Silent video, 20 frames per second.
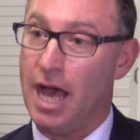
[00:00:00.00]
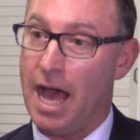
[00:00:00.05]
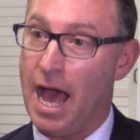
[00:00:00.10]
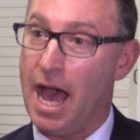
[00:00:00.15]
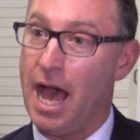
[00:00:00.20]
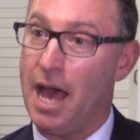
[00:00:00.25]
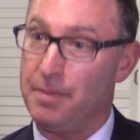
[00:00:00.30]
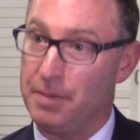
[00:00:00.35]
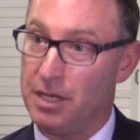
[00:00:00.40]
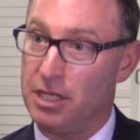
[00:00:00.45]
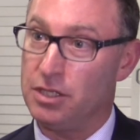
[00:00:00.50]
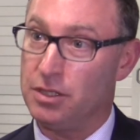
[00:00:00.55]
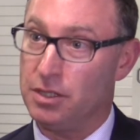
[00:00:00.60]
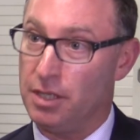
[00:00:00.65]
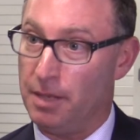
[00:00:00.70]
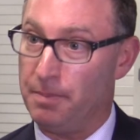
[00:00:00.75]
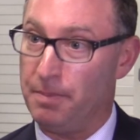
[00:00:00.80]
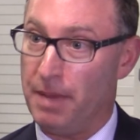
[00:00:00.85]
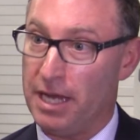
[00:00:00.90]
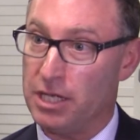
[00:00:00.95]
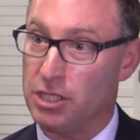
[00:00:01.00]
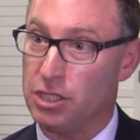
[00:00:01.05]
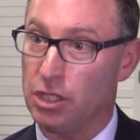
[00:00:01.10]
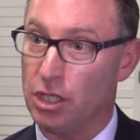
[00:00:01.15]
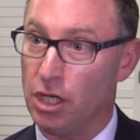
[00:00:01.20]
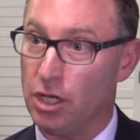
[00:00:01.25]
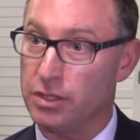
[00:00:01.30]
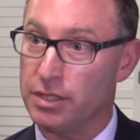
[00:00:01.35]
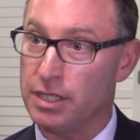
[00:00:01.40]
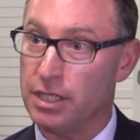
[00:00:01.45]
a patient
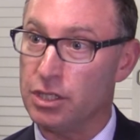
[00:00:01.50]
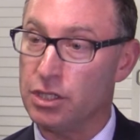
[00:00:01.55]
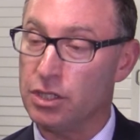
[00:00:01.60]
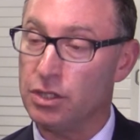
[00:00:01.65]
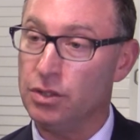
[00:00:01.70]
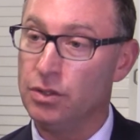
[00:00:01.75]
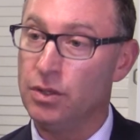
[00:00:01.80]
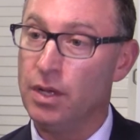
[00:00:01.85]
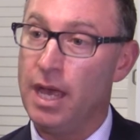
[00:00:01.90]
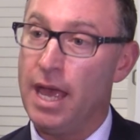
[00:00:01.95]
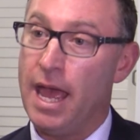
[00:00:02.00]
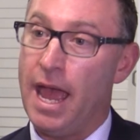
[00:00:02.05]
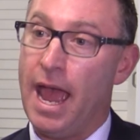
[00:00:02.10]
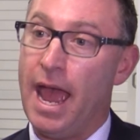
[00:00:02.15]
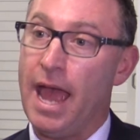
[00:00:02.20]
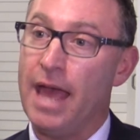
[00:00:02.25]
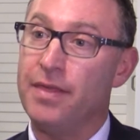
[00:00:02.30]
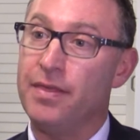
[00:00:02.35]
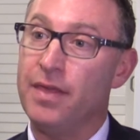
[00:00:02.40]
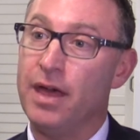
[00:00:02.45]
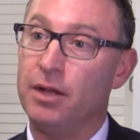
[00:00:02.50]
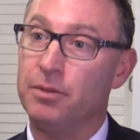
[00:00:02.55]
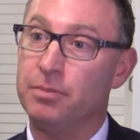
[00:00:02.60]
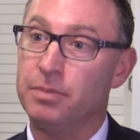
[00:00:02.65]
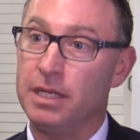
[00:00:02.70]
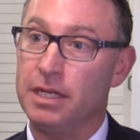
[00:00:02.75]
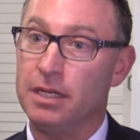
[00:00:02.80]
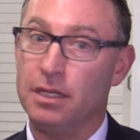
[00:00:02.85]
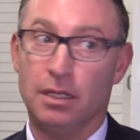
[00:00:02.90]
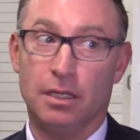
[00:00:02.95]
goes into, and they'll
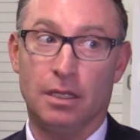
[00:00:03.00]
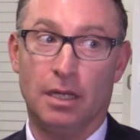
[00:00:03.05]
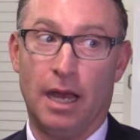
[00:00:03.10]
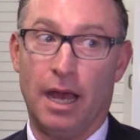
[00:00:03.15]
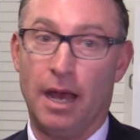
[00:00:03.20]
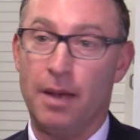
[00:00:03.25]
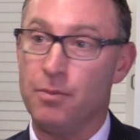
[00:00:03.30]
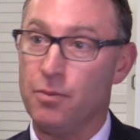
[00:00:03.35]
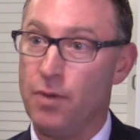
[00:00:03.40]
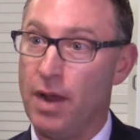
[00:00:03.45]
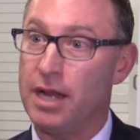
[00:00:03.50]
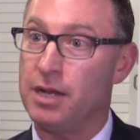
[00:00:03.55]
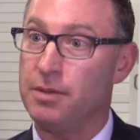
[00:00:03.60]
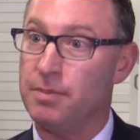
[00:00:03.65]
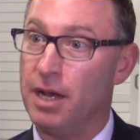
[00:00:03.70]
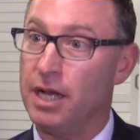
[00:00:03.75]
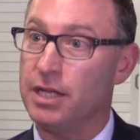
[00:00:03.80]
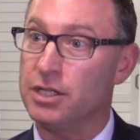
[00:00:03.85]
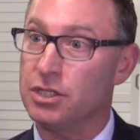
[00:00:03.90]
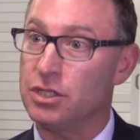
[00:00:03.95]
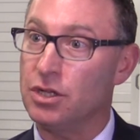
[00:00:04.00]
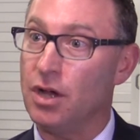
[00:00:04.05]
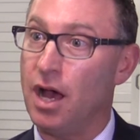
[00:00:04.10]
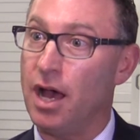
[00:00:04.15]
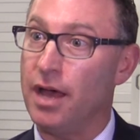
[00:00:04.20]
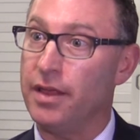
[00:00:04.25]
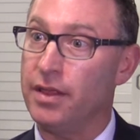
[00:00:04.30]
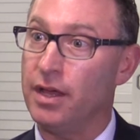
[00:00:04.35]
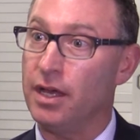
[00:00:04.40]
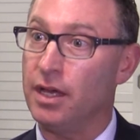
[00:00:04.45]
be randomized to
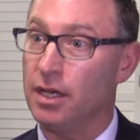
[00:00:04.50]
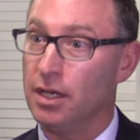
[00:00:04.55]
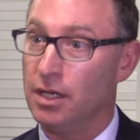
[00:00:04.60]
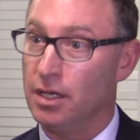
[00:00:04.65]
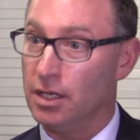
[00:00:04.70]
either